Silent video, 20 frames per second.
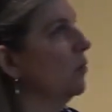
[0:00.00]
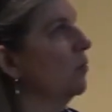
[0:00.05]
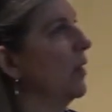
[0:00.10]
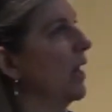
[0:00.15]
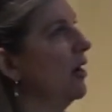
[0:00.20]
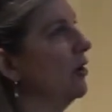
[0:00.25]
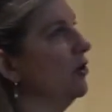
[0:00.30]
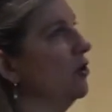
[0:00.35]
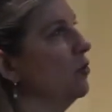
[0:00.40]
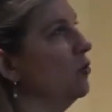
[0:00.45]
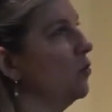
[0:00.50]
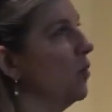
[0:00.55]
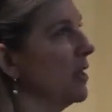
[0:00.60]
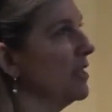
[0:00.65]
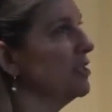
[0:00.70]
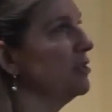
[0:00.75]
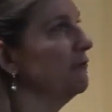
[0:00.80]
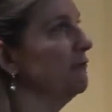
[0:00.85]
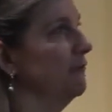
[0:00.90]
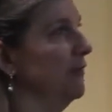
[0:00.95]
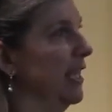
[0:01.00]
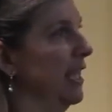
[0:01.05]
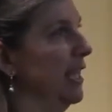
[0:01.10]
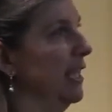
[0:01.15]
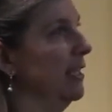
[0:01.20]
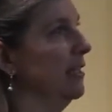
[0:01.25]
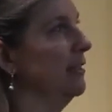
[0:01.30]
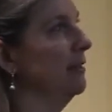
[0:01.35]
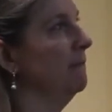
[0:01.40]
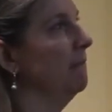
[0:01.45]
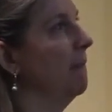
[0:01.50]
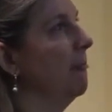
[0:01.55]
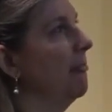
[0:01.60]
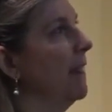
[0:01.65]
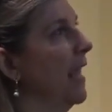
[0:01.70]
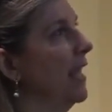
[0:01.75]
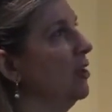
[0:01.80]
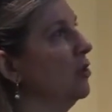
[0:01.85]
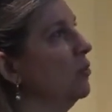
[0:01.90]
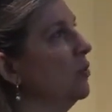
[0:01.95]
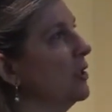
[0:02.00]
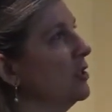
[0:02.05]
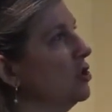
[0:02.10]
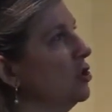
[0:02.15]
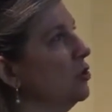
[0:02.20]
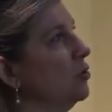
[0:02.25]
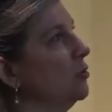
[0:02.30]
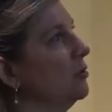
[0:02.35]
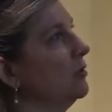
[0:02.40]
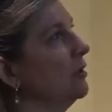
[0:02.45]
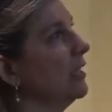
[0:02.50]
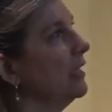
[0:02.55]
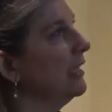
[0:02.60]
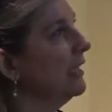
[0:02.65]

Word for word: where you want to feed and you want to